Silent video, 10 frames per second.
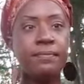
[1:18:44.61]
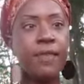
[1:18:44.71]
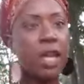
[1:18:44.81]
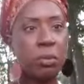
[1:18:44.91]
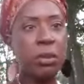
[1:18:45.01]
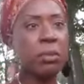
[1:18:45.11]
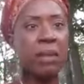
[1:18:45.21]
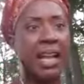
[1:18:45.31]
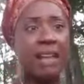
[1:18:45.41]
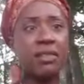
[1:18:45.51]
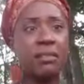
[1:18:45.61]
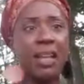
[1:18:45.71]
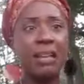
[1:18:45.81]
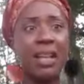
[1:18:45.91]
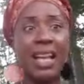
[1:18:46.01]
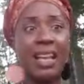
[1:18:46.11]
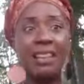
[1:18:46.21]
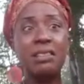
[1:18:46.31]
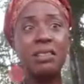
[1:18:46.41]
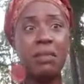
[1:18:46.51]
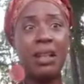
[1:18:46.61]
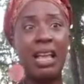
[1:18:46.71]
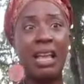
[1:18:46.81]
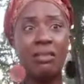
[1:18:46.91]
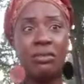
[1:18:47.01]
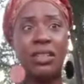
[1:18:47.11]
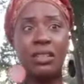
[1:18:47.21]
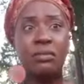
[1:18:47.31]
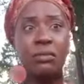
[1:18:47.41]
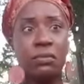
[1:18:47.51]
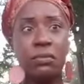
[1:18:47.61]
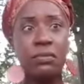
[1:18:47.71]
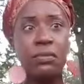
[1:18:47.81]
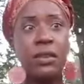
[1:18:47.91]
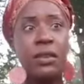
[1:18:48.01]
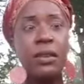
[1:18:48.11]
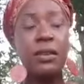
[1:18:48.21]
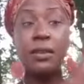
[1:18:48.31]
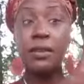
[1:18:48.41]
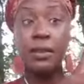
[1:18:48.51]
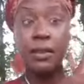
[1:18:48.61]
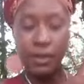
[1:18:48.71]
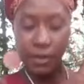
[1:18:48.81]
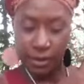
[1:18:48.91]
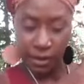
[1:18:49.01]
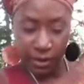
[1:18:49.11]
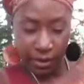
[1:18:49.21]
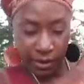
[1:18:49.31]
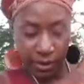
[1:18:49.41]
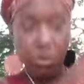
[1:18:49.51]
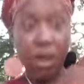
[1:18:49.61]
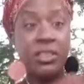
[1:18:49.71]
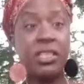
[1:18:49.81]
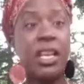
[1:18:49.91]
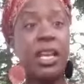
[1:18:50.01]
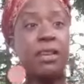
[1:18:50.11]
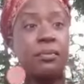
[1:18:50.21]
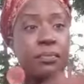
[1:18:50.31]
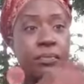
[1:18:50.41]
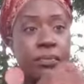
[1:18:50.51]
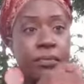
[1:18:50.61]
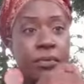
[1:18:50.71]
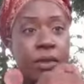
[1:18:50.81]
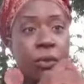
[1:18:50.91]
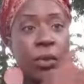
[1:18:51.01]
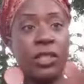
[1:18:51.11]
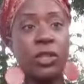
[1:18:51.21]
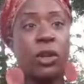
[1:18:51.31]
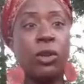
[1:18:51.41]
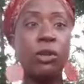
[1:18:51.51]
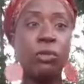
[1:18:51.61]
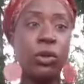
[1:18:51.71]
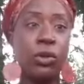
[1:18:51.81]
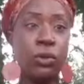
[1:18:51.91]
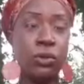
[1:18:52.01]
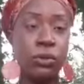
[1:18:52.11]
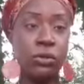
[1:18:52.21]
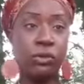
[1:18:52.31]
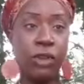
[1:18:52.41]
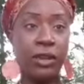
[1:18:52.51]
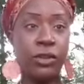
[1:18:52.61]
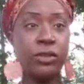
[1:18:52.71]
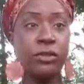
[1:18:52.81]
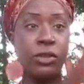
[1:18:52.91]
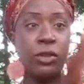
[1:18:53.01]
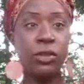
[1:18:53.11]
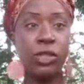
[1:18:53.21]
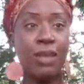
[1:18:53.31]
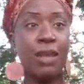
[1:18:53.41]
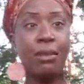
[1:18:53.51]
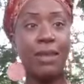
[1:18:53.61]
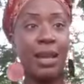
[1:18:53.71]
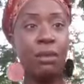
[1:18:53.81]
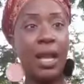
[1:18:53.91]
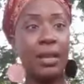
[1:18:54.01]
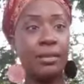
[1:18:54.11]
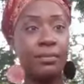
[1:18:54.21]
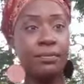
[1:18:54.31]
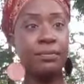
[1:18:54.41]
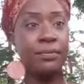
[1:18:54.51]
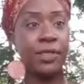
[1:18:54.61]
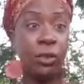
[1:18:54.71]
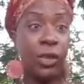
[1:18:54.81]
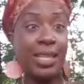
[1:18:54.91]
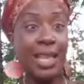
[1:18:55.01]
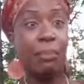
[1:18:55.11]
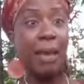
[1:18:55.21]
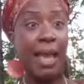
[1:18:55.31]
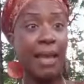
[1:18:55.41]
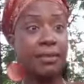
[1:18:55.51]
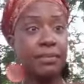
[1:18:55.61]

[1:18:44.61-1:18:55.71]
Other people be like, I don't smell it. I'm like, how you don't smell that? Really? Mm. Prophet said, when they start loading them on those freighters, you're going to smell them a mile away. It's going to get that bad.